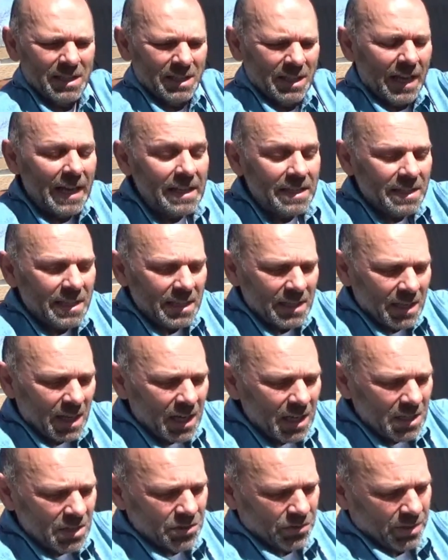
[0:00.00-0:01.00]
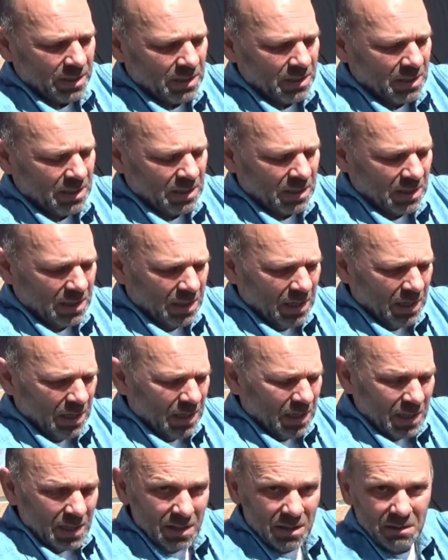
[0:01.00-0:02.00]
1800s,
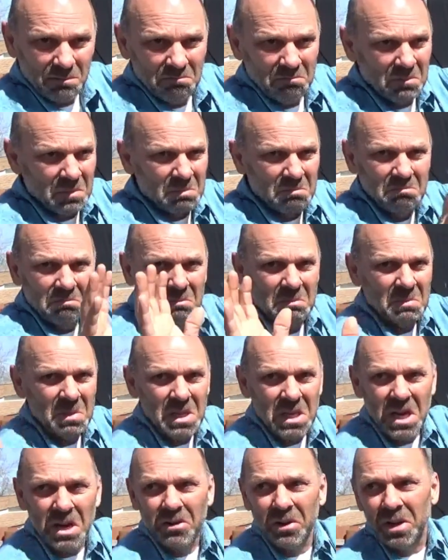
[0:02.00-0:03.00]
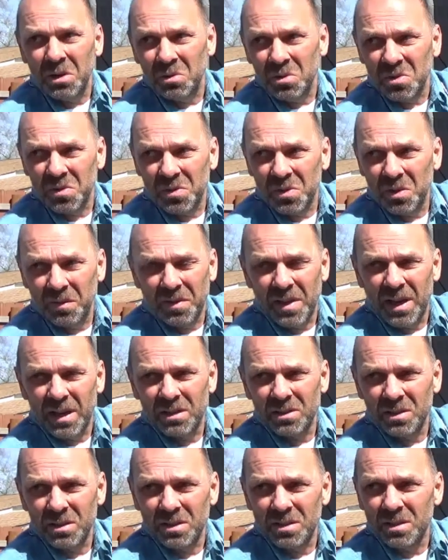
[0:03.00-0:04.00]
the area was full of
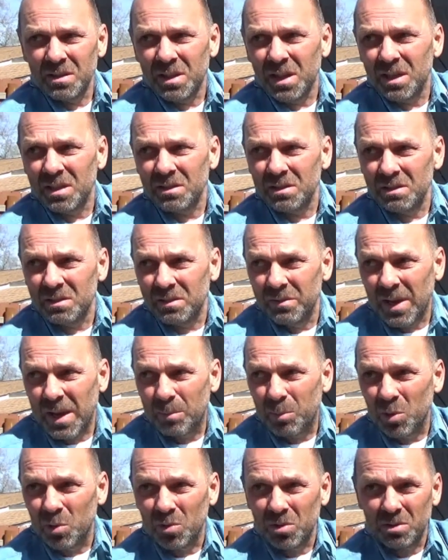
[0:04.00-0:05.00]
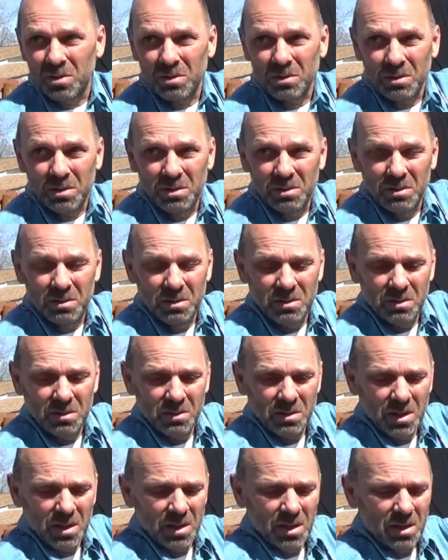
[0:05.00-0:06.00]
thousands and thousands of apple orchard
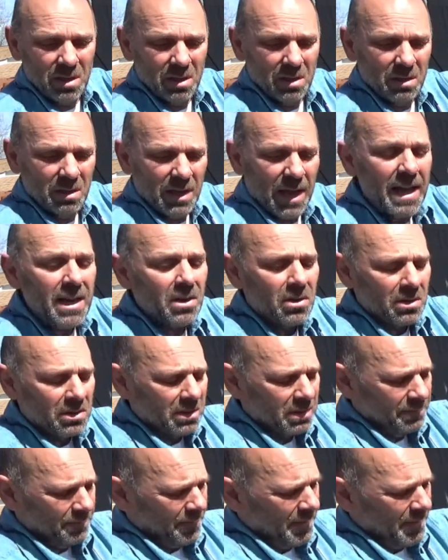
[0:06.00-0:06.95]
acres,